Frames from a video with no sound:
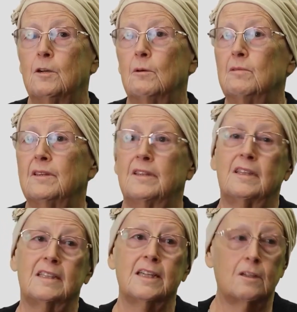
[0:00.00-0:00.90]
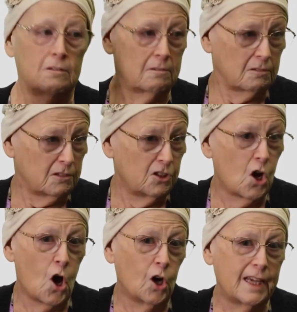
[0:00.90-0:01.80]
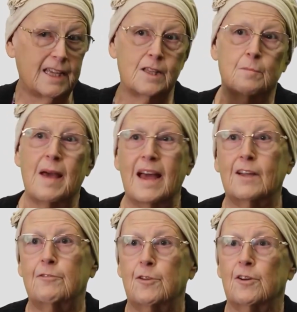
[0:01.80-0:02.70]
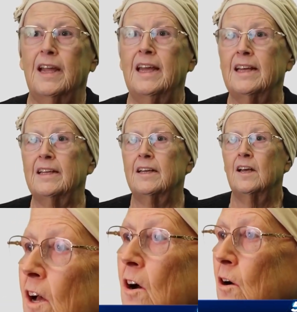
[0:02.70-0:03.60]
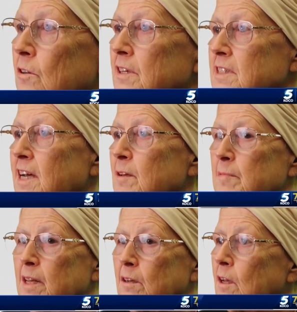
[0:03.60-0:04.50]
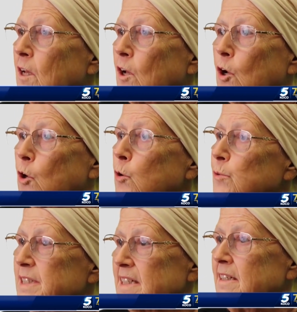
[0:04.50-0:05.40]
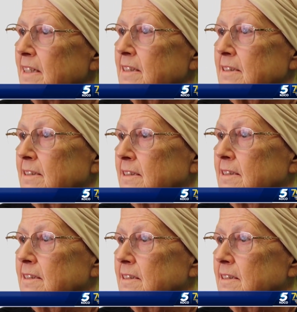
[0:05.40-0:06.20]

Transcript: you know, the little gnawing in the back of your head all the time that who did this?